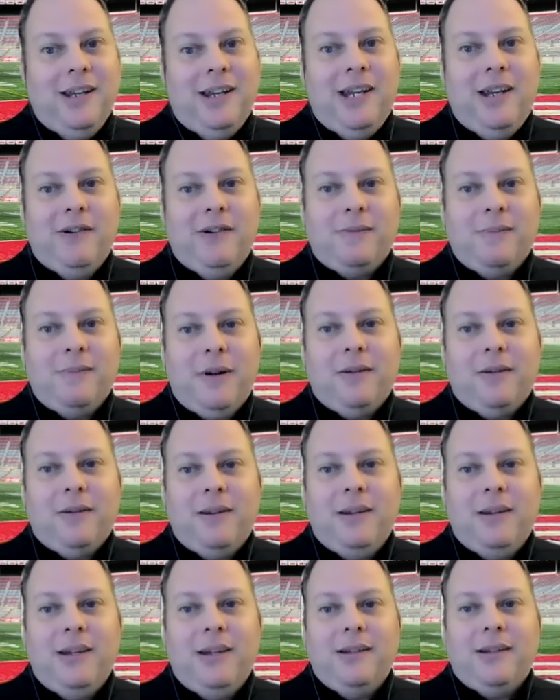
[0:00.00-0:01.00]
he was better
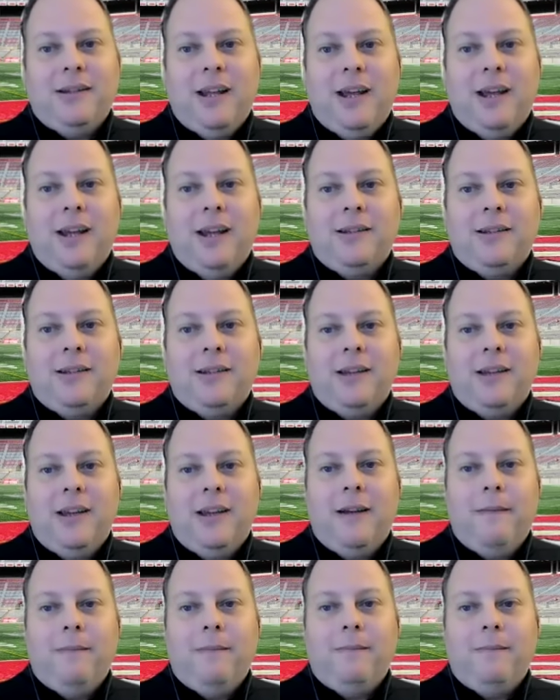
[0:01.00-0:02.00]
than these guys.
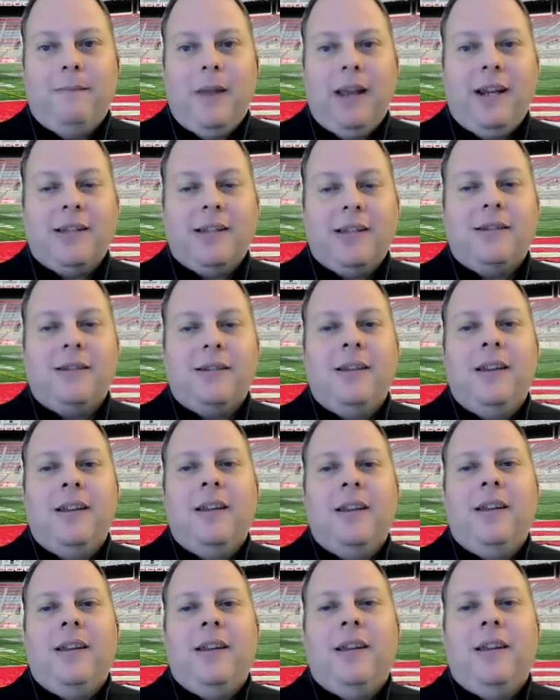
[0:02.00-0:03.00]
Uh, I guess
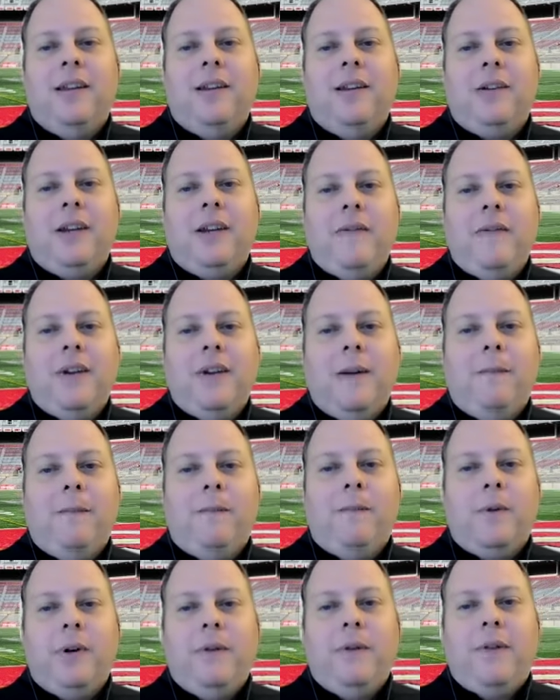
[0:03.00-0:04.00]
you know, giving up
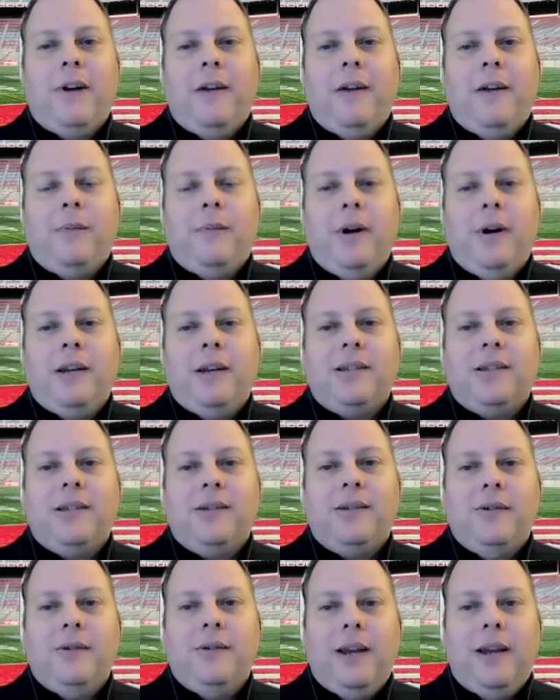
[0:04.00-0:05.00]
35 points to
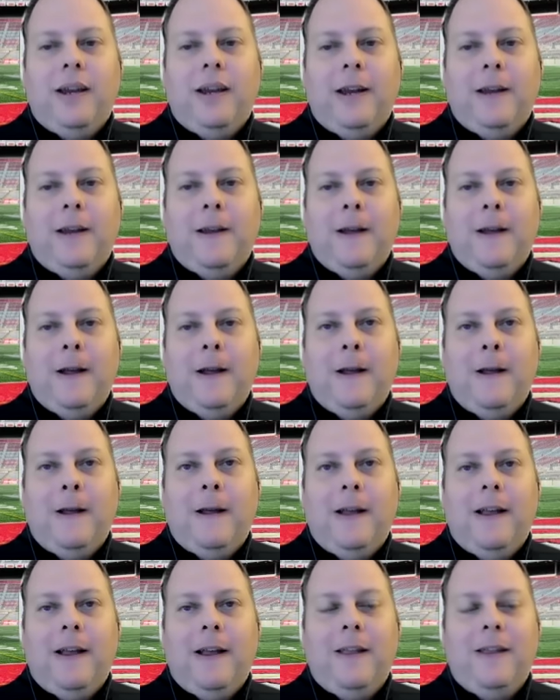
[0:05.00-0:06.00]
Tulane, uh,
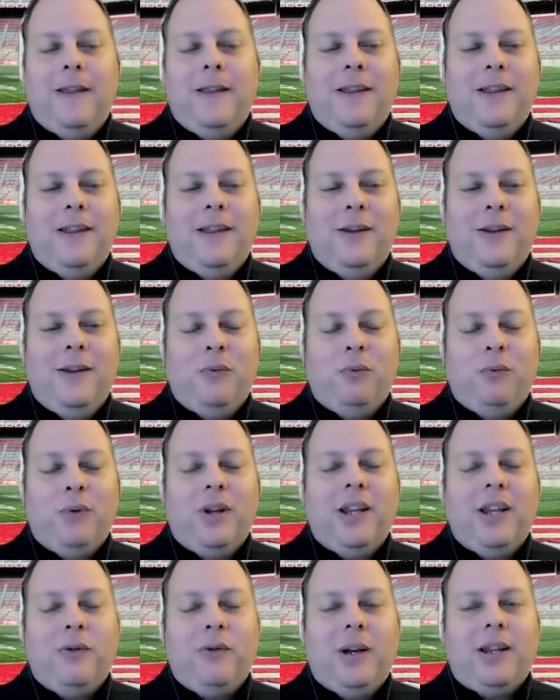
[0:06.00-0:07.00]

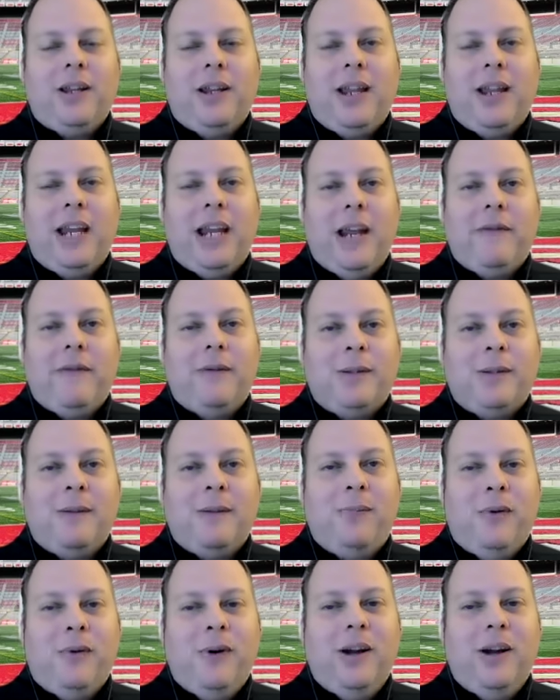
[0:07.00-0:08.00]
really quickly they gave up
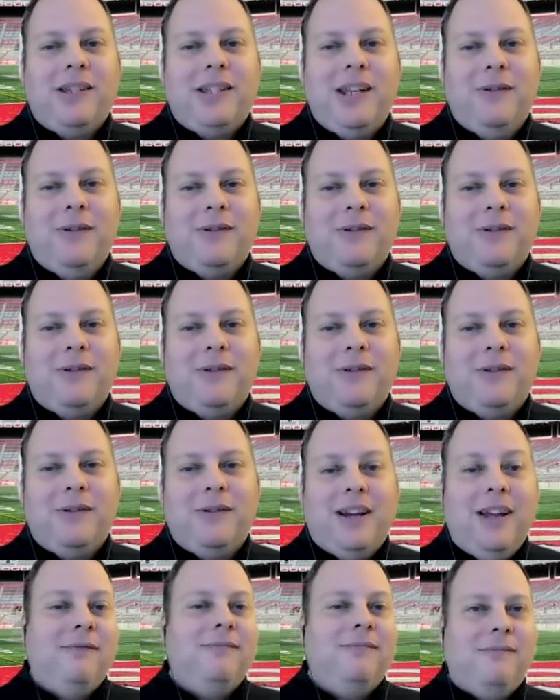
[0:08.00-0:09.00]
some points, and it was like,
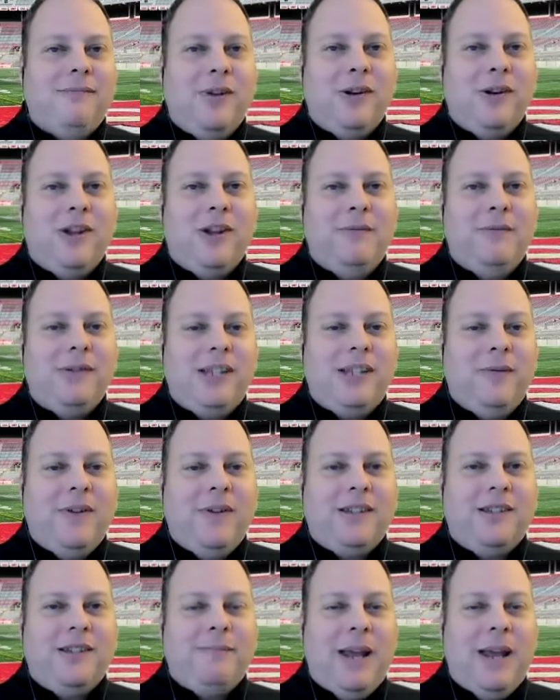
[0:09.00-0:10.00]
oh, Oklahoma's
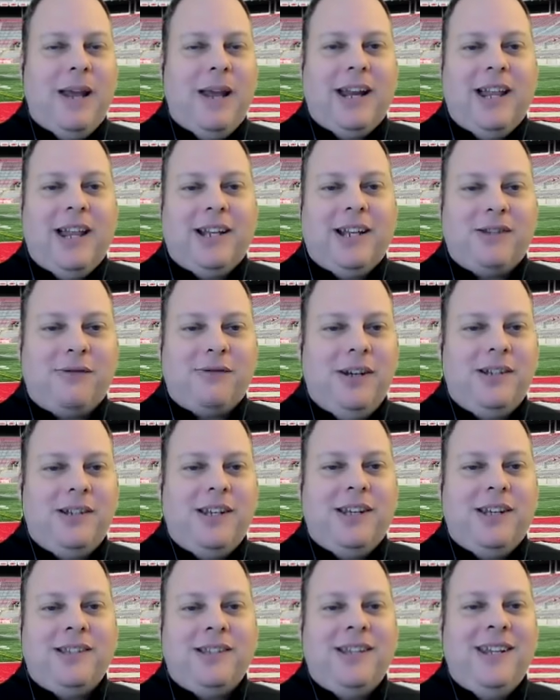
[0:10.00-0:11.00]
defense is back. Alex Grinch
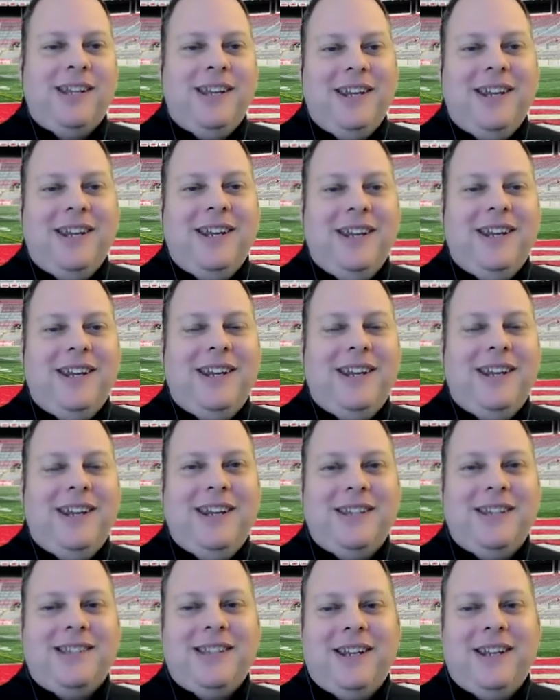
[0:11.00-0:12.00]
has
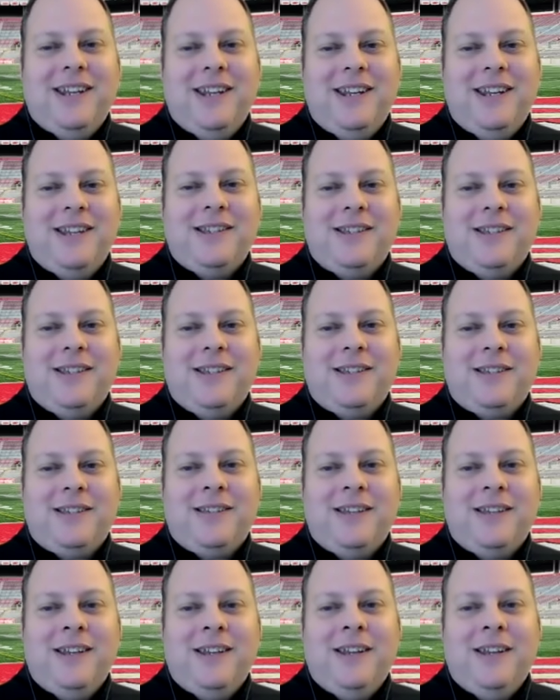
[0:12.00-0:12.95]
is uh, is is